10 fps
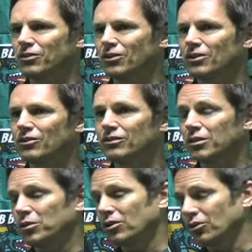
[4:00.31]
very good
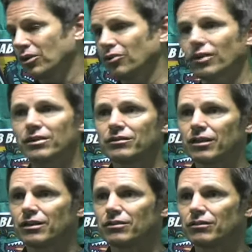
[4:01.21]
team, including Wright
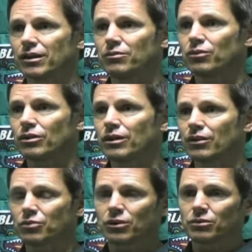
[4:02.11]
State and Samford, and
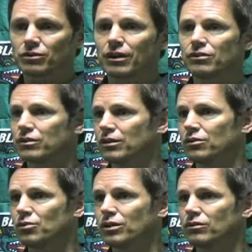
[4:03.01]
that's why it was nice to get
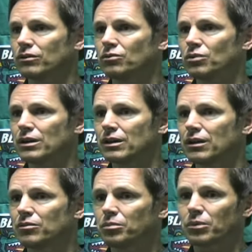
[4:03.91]
the wins this
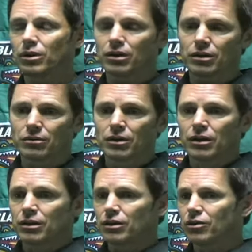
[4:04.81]
weekend. But uh,
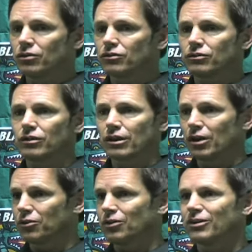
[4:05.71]
you know, it's just
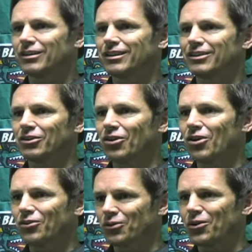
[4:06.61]
another in the
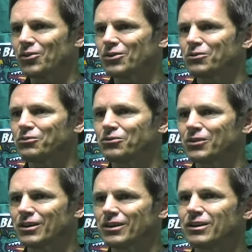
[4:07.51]
long road of
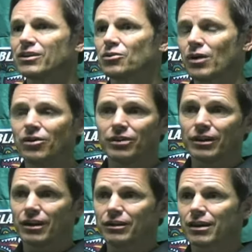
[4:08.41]
uh, quality
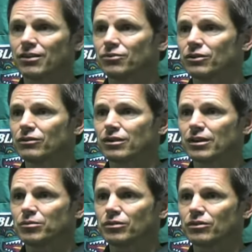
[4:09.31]
non-conference
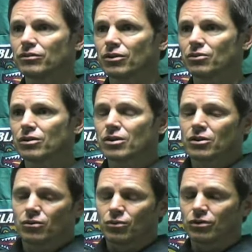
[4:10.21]
teams. And so
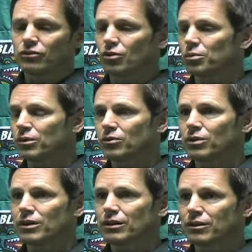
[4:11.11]
we're just hoping that
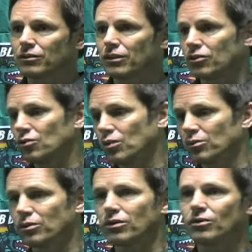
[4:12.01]
we can continue
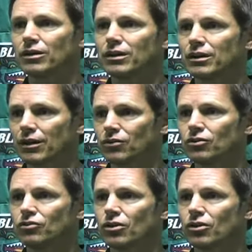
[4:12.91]
what we're doing and have a good